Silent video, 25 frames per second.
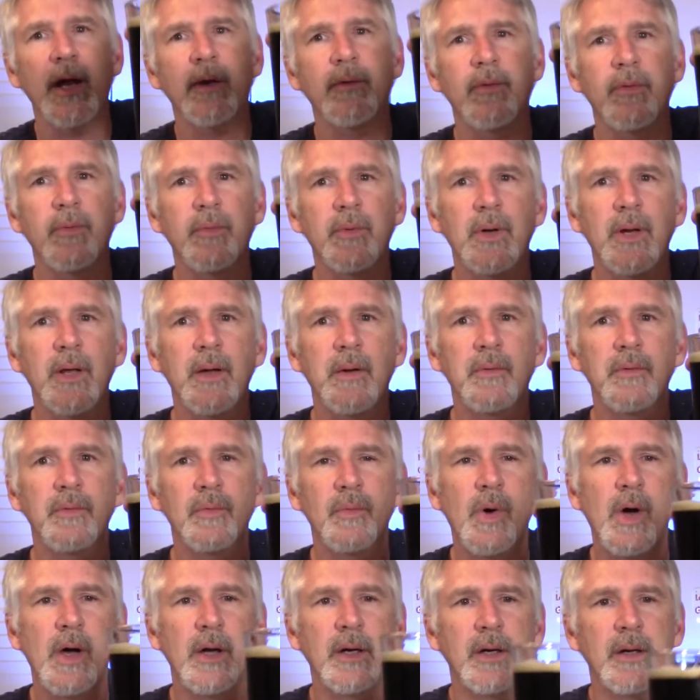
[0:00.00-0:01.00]
with what I was
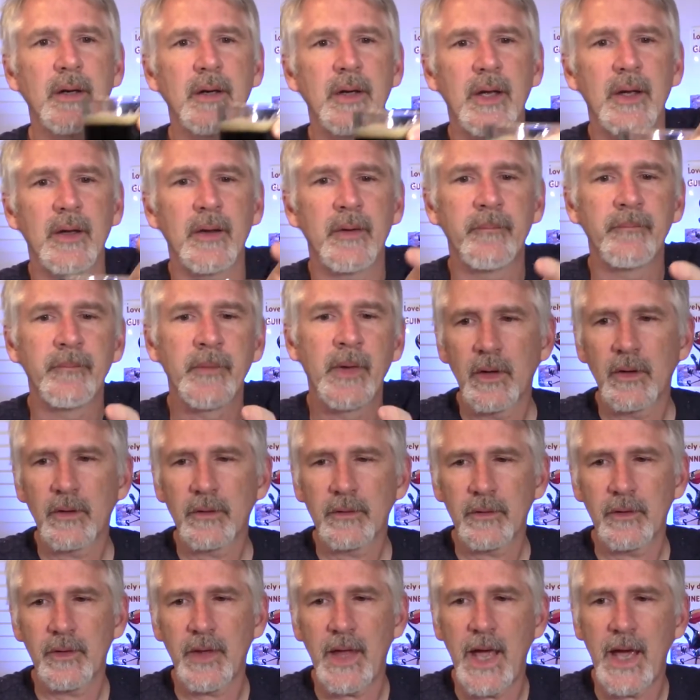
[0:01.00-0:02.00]
wanting to do.
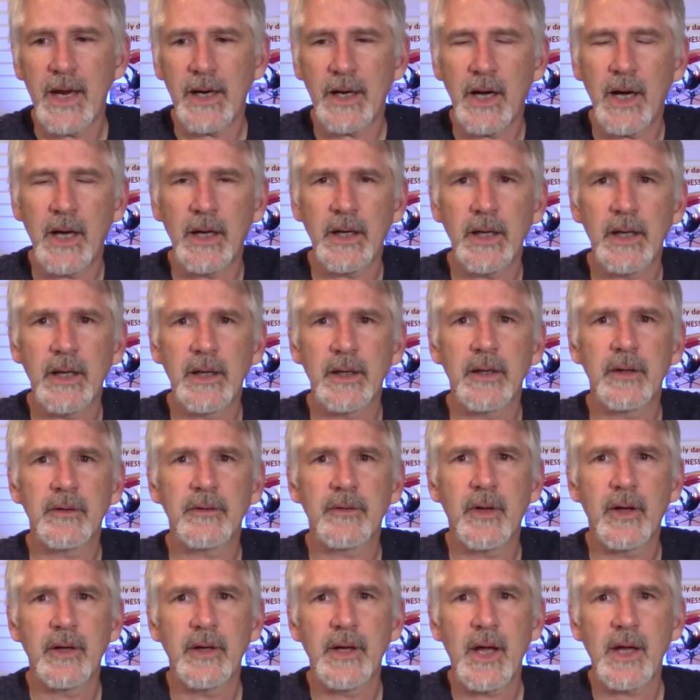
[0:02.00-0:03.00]
So the head on it,
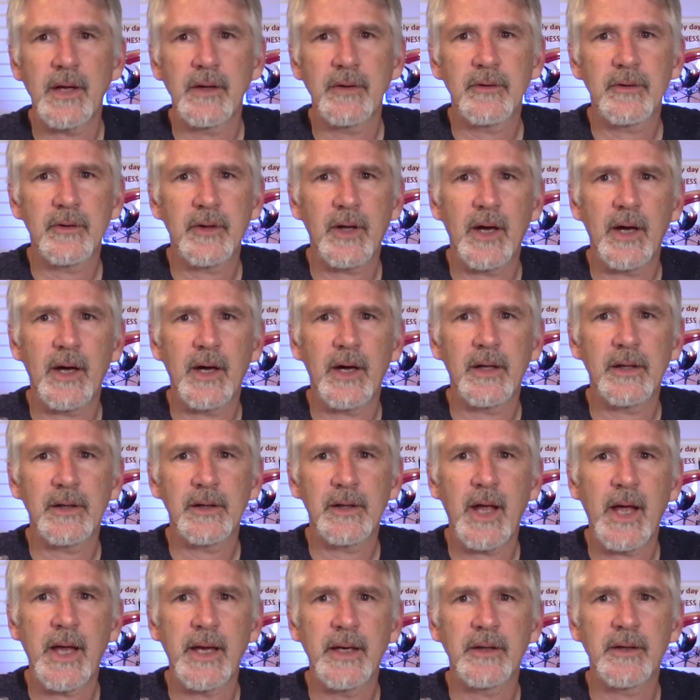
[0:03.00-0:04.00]
it's a nice
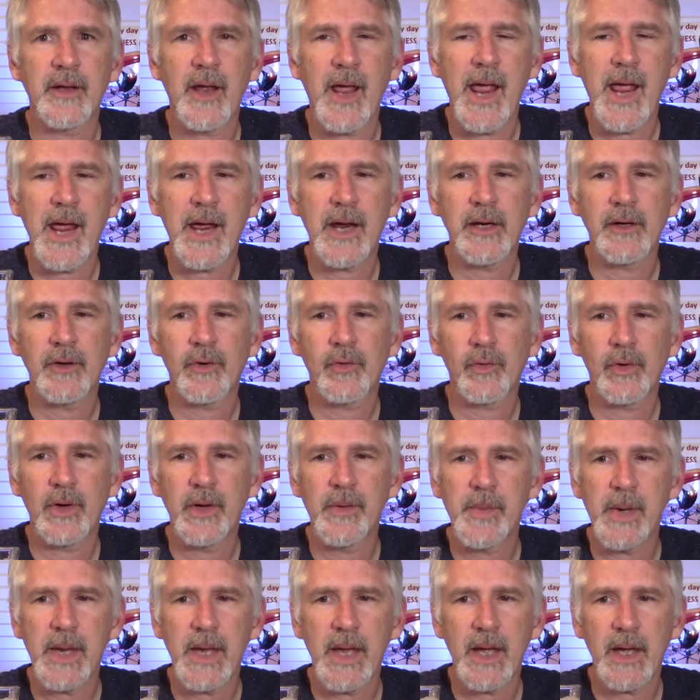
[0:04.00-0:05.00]
light tan,
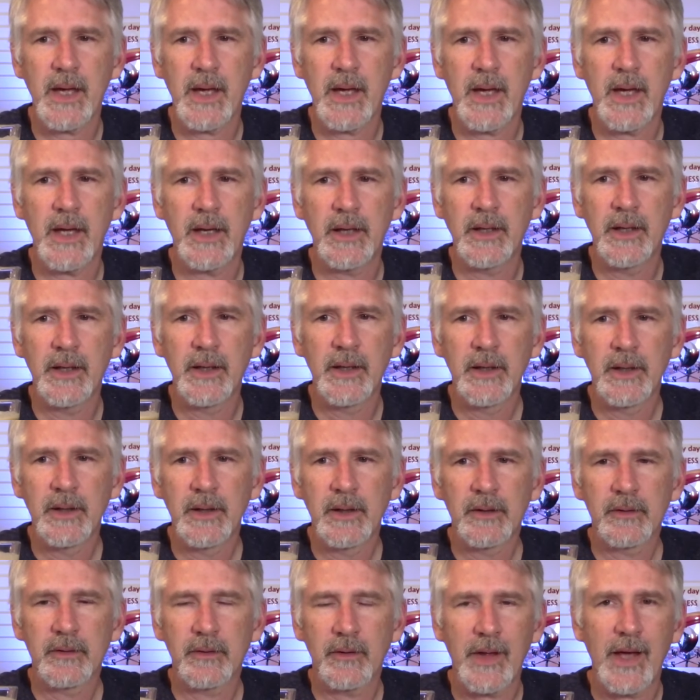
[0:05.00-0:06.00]
creamy head.
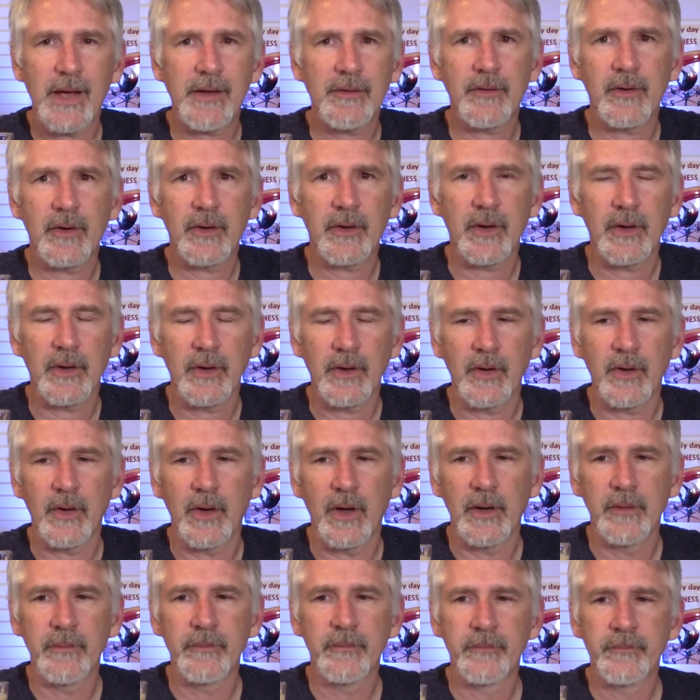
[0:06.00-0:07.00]
So that's looking
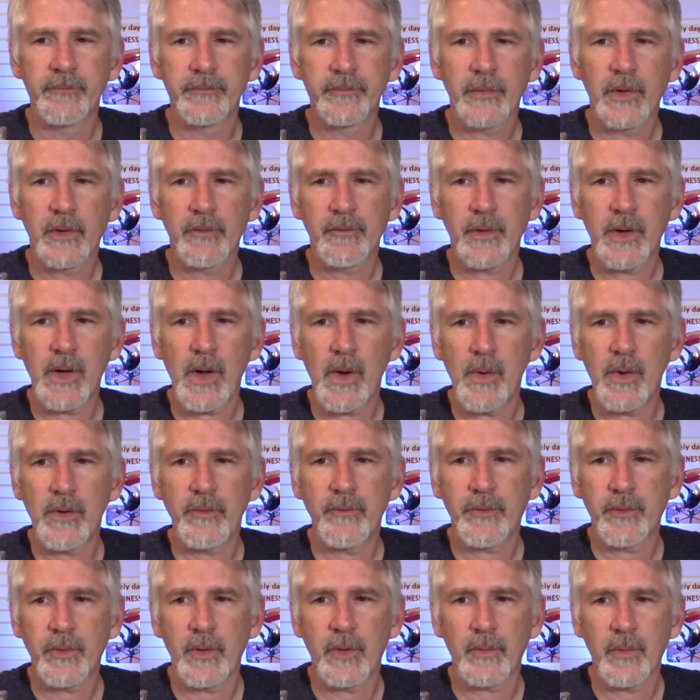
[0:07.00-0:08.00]
good. If we go in
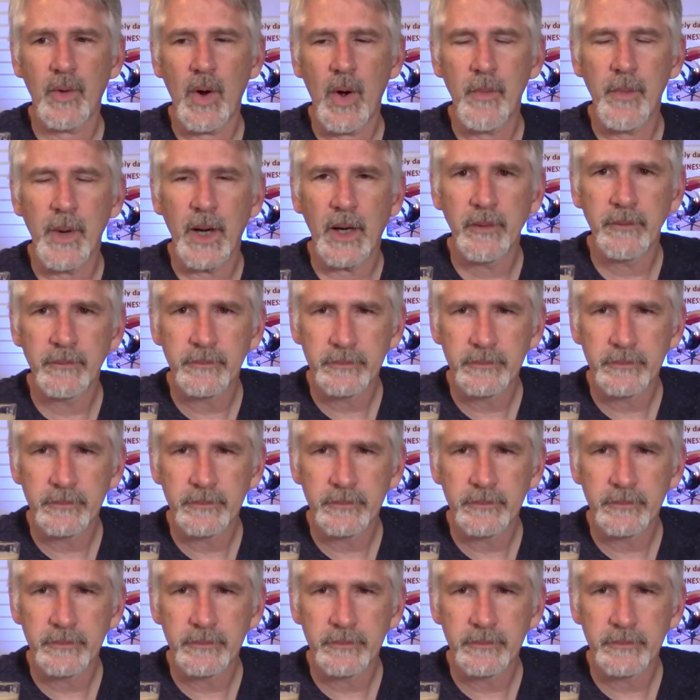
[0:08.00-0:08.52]
for aroma,